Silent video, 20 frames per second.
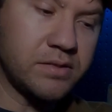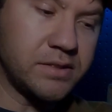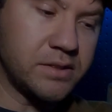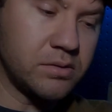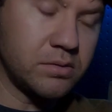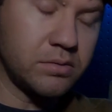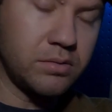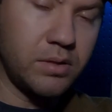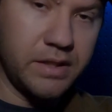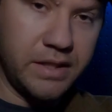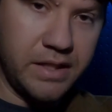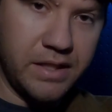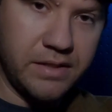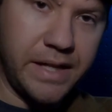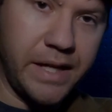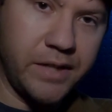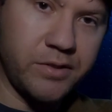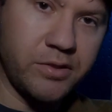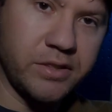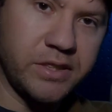So again,
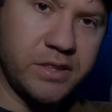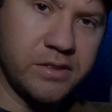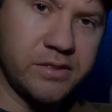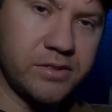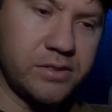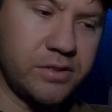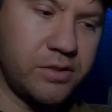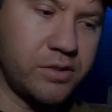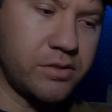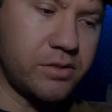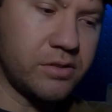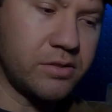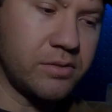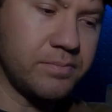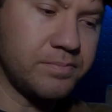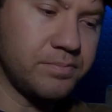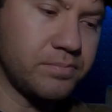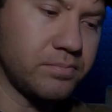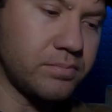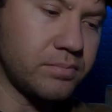now you're using
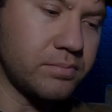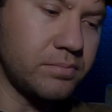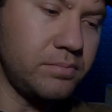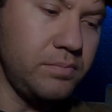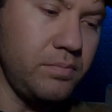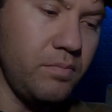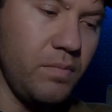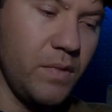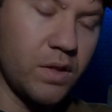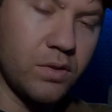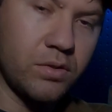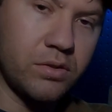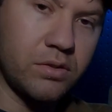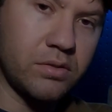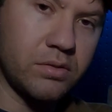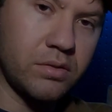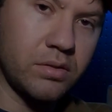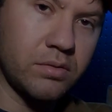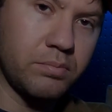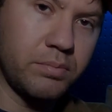
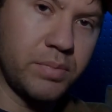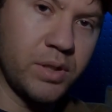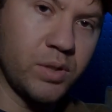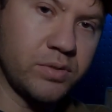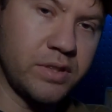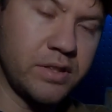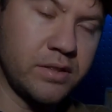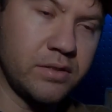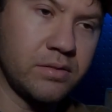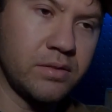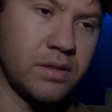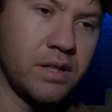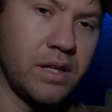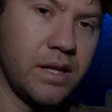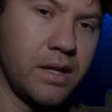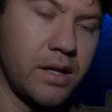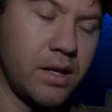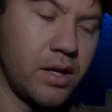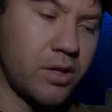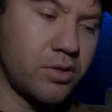your built-in
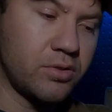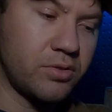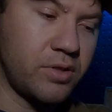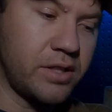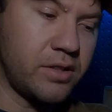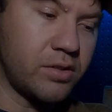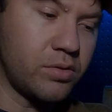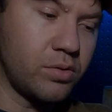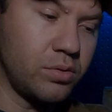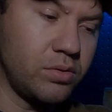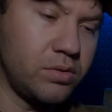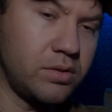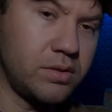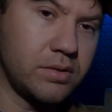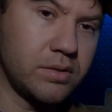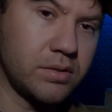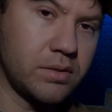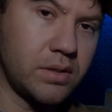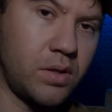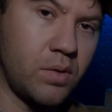reticle
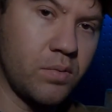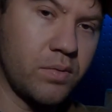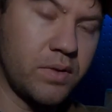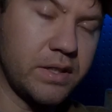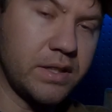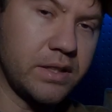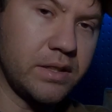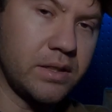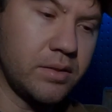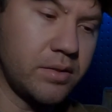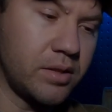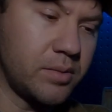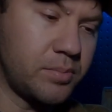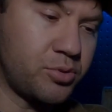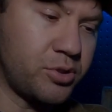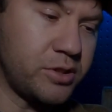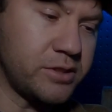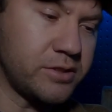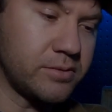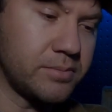on the
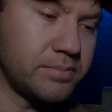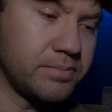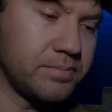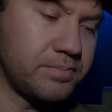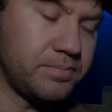prism.